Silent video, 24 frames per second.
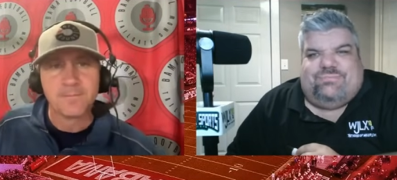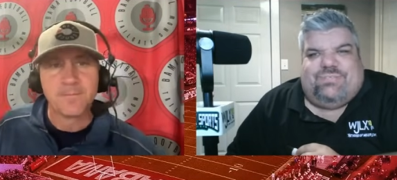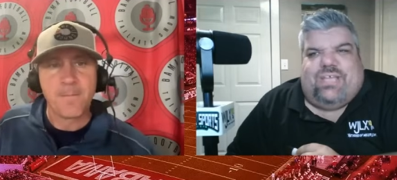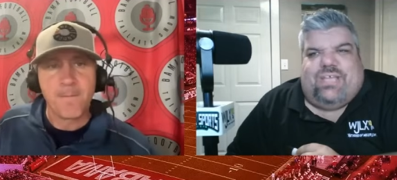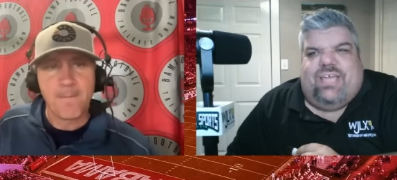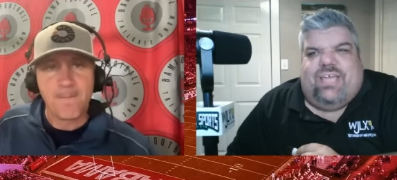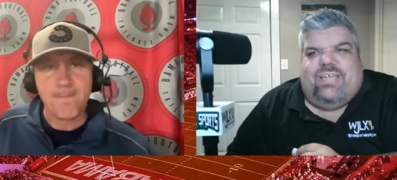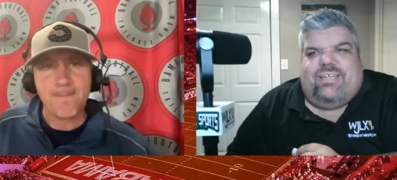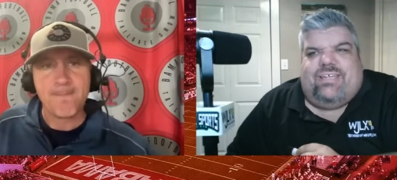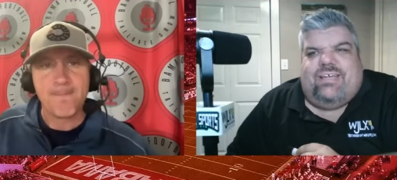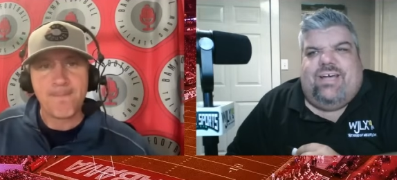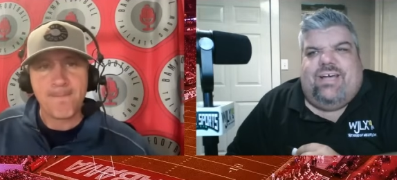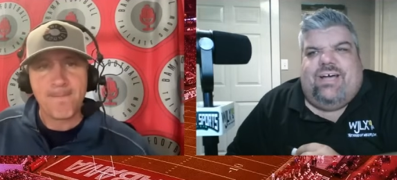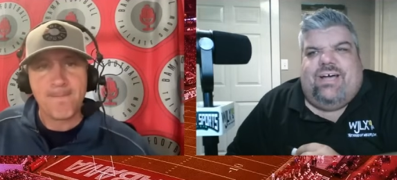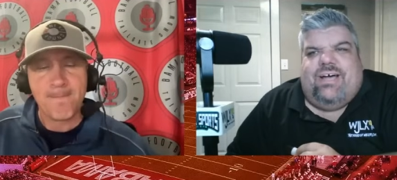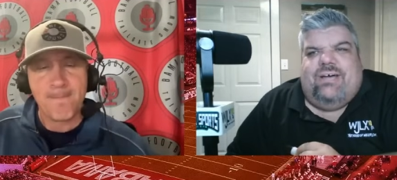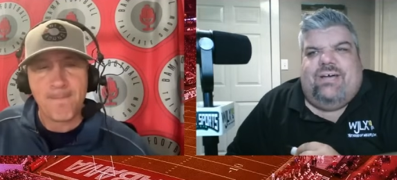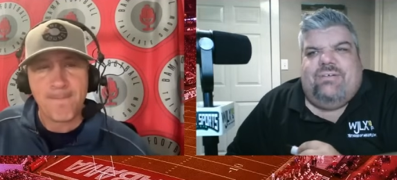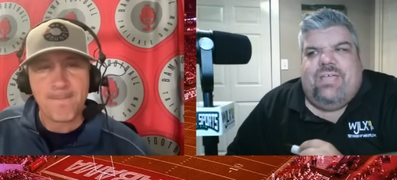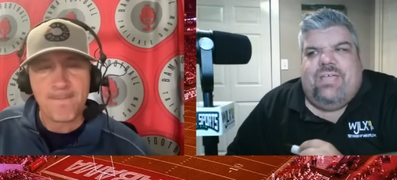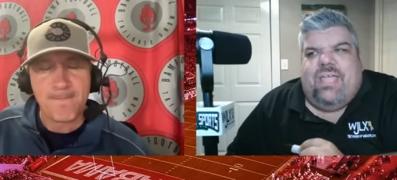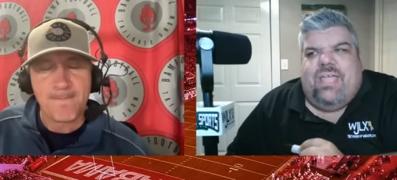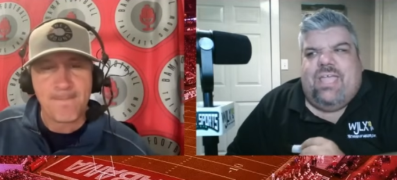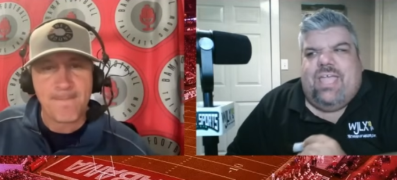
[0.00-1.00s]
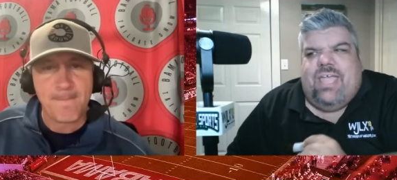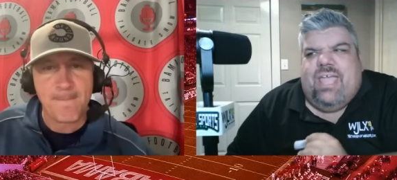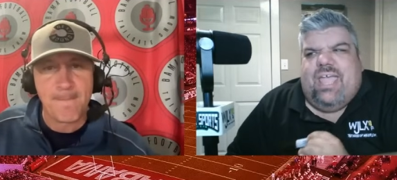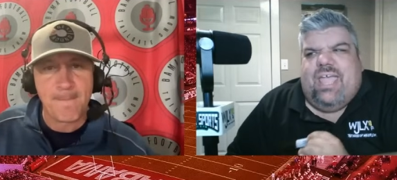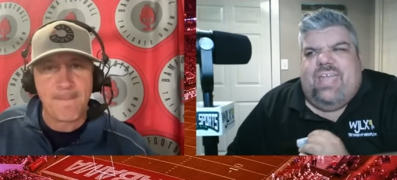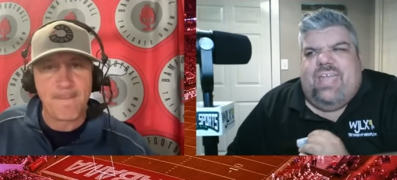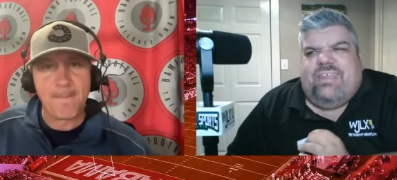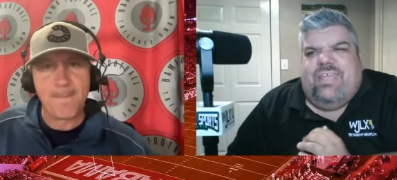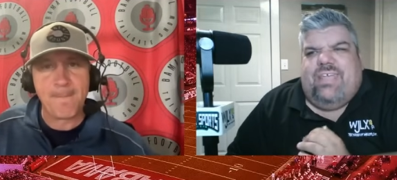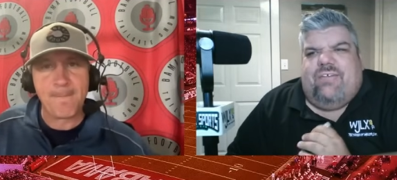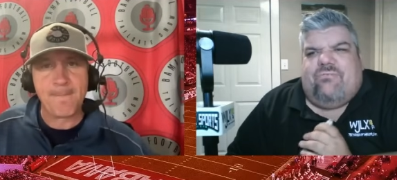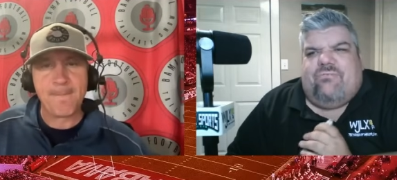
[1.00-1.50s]
Speaker 1: like.
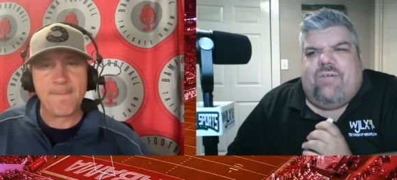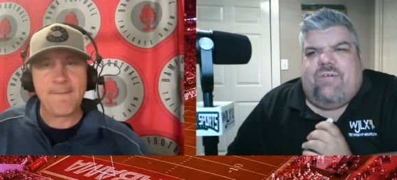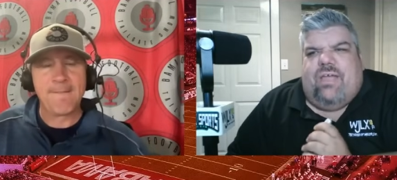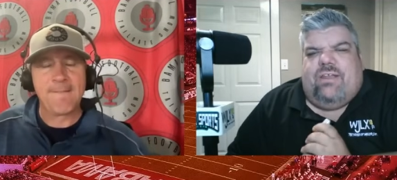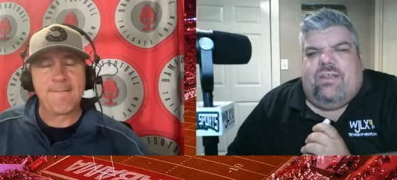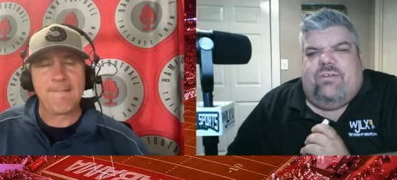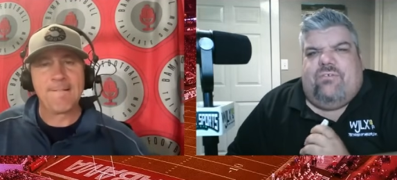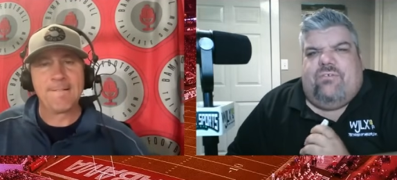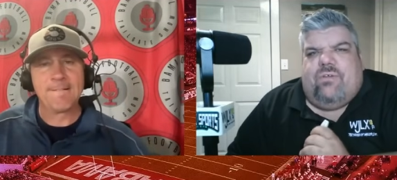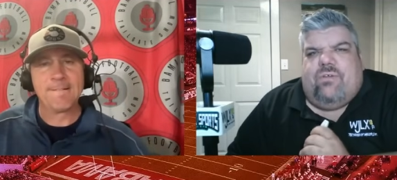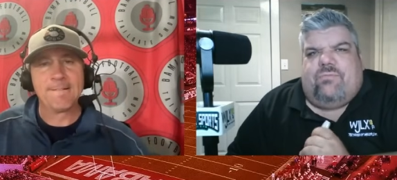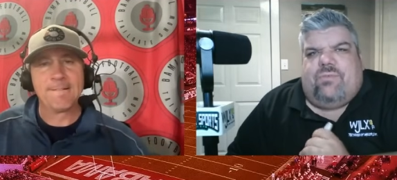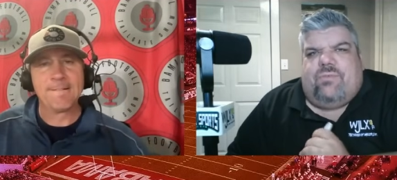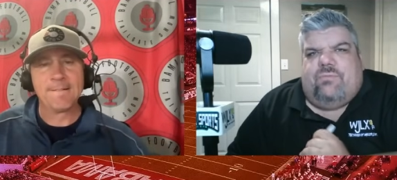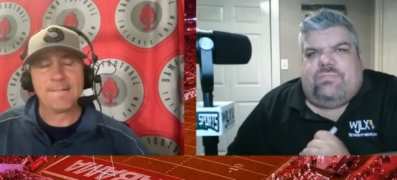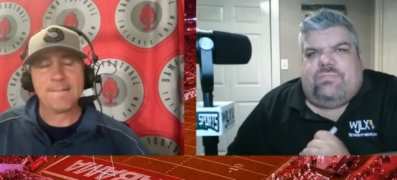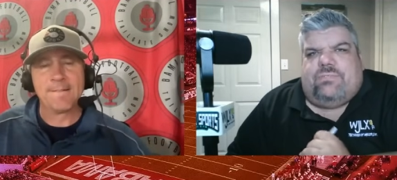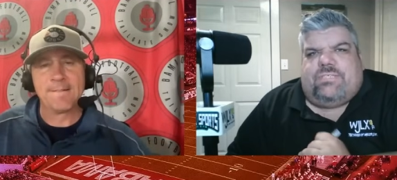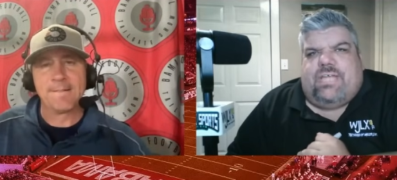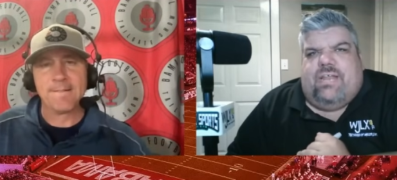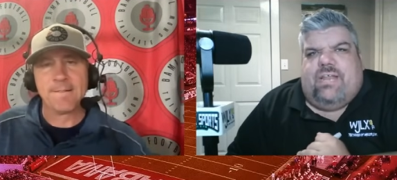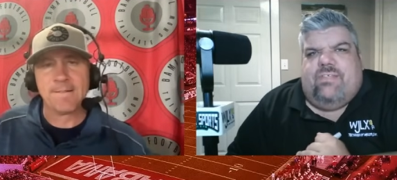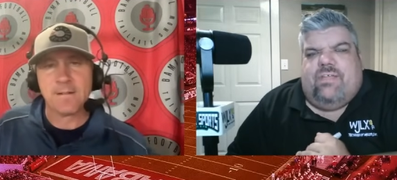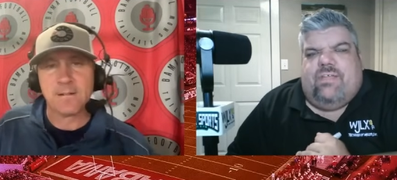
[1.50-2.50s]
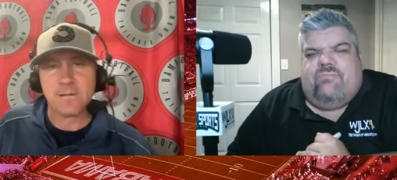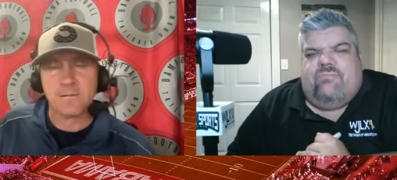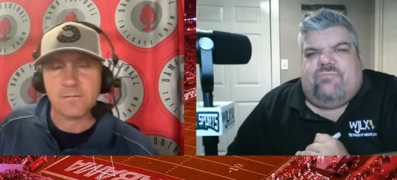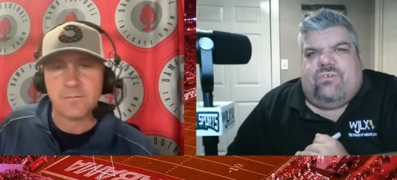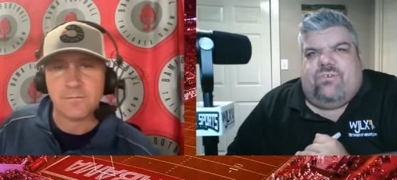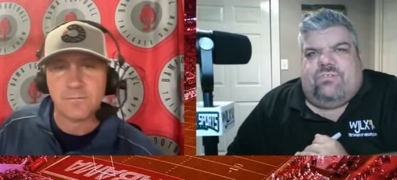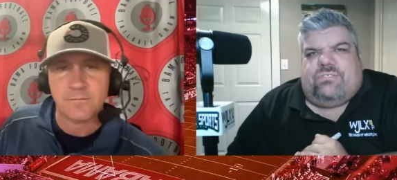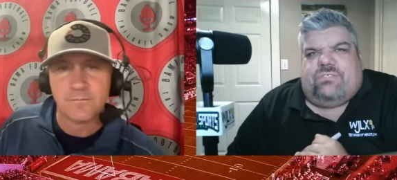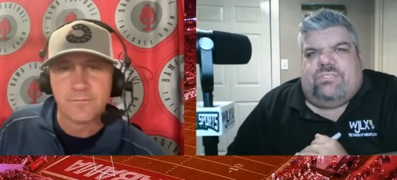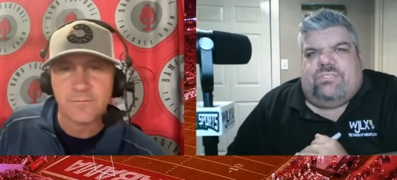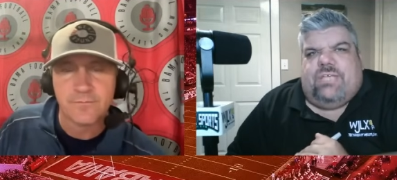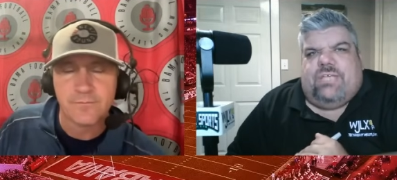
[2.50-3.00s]
And yeah, Rylan Griffin was kind of that
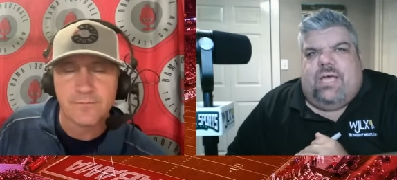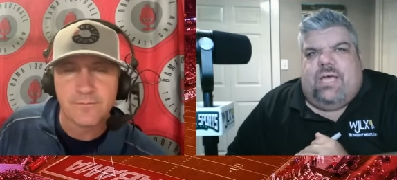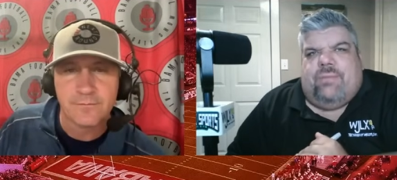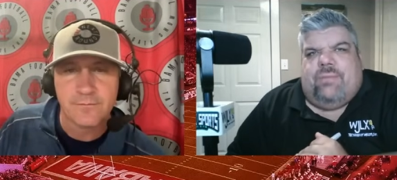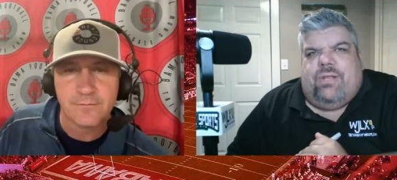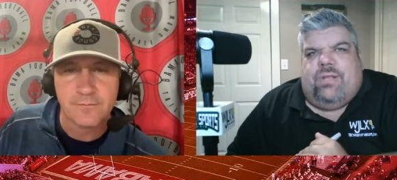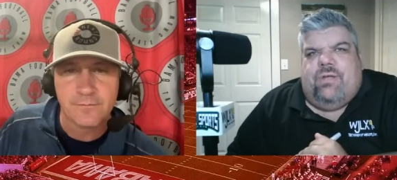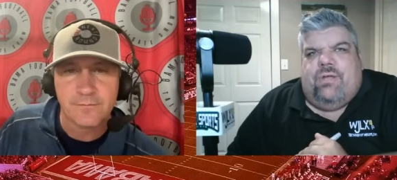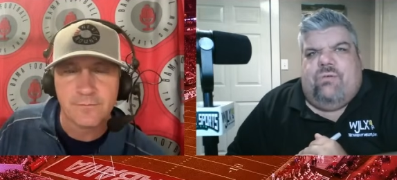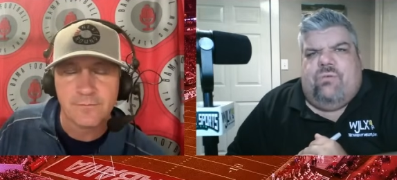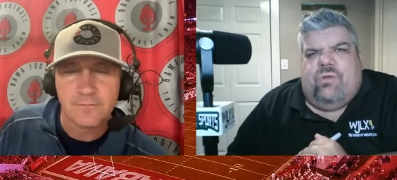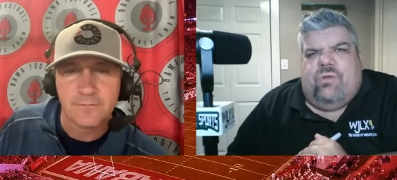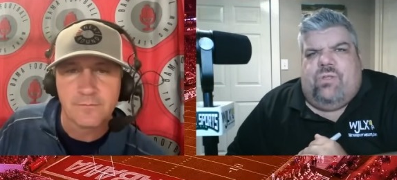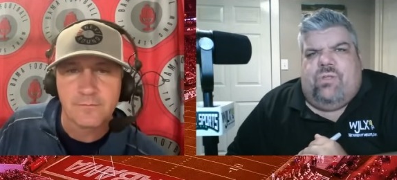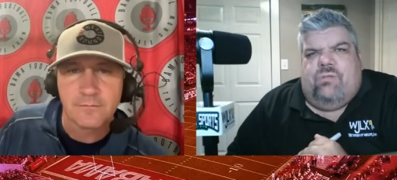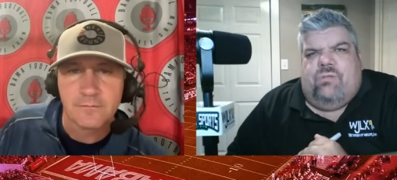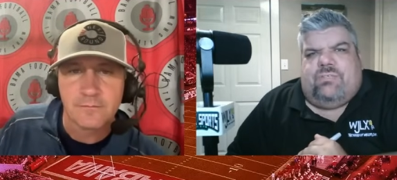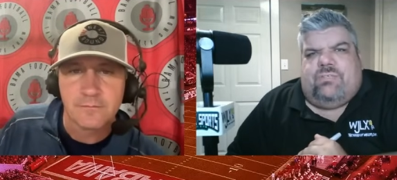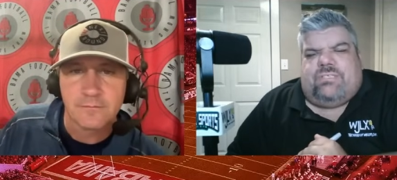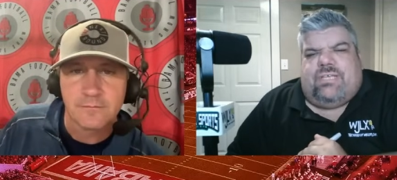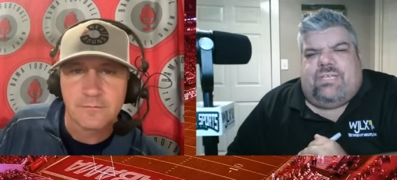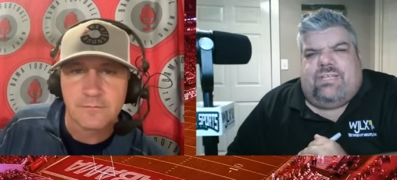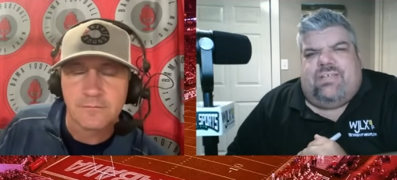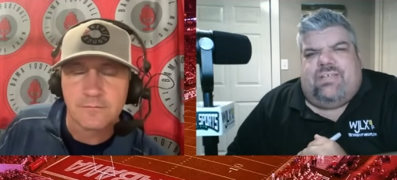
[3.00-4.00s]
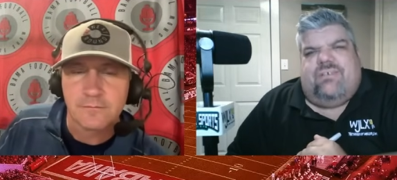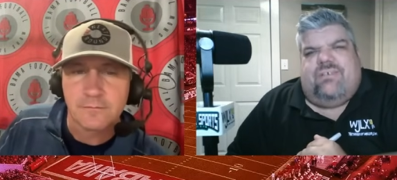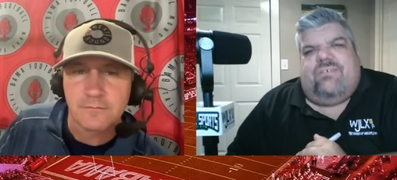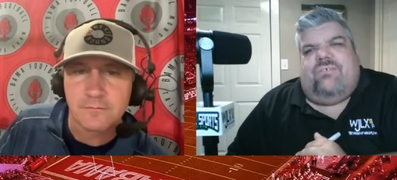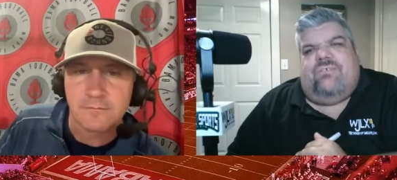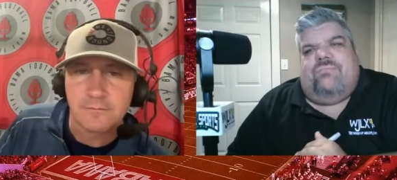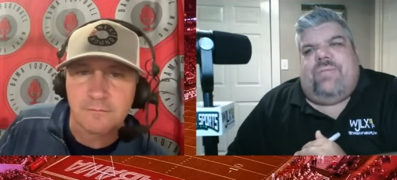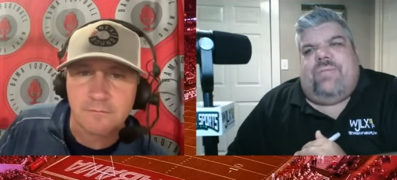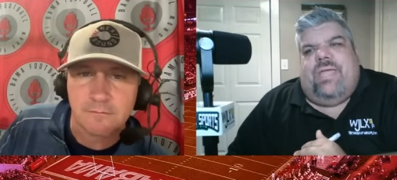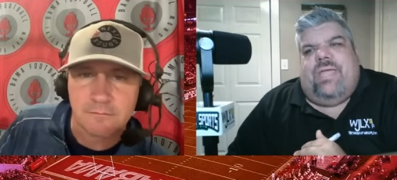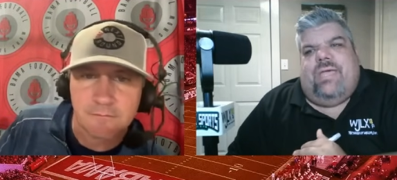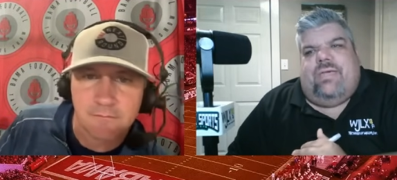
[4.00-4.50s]
first domino where you was like, oh
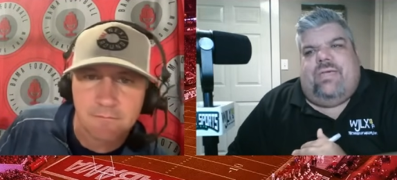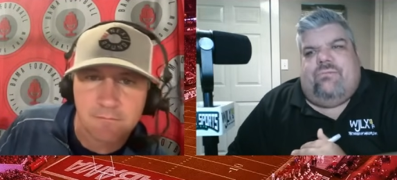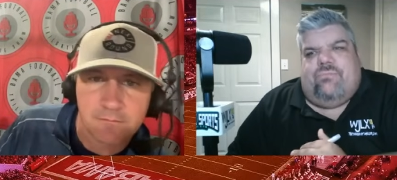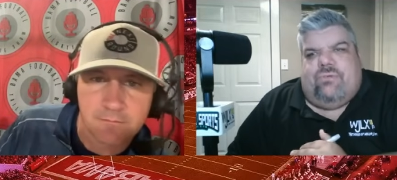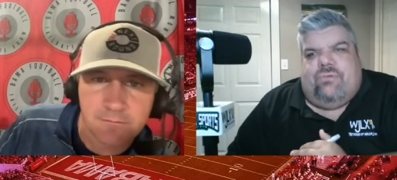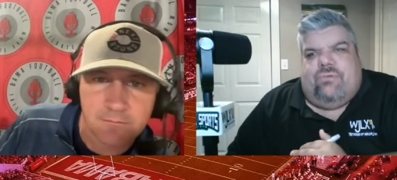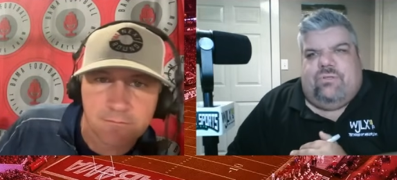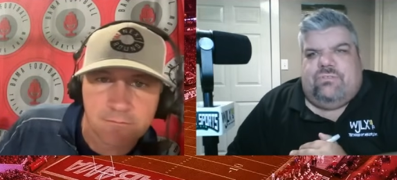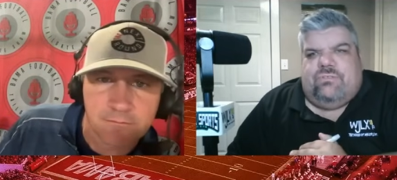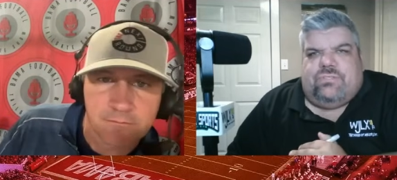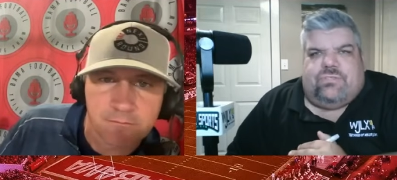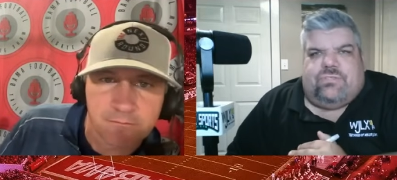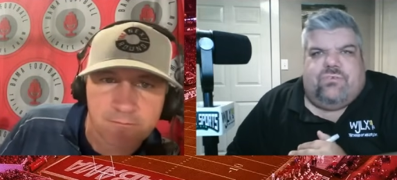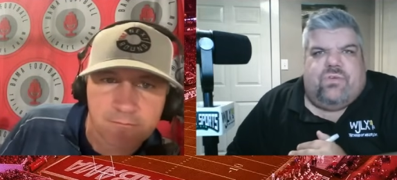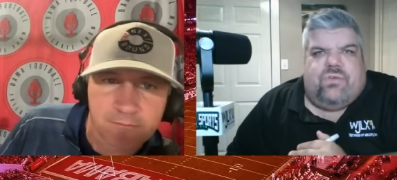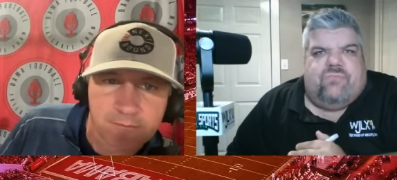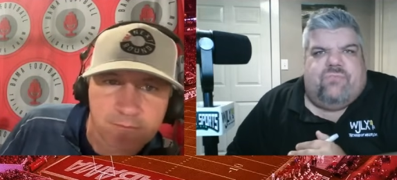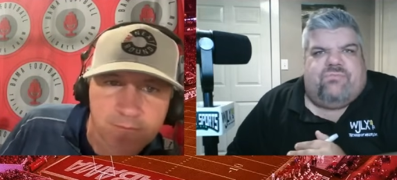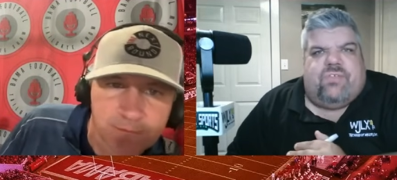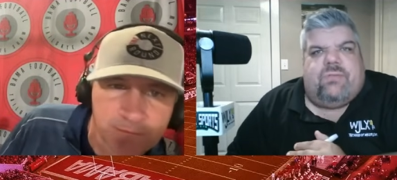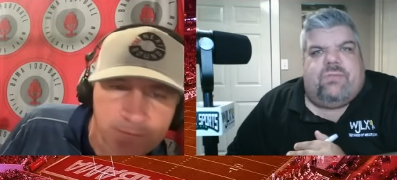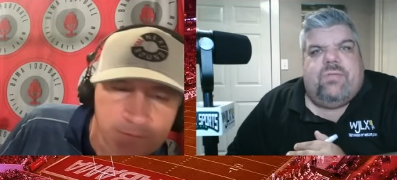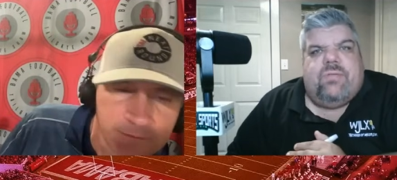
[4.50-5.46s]
man, we're losing Griffin.